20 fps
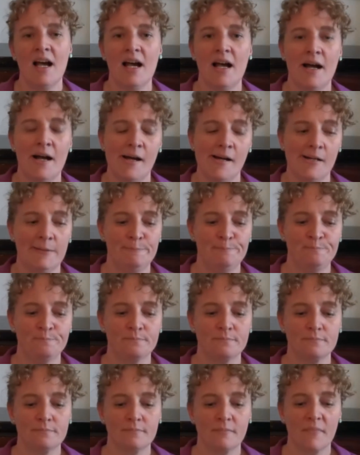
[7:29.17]

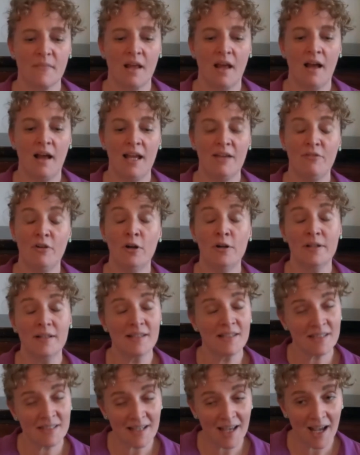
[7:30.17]
I've heard
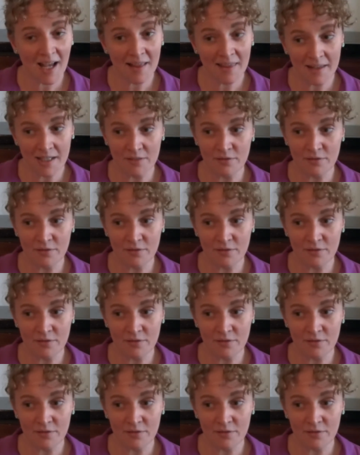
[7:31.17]
it said that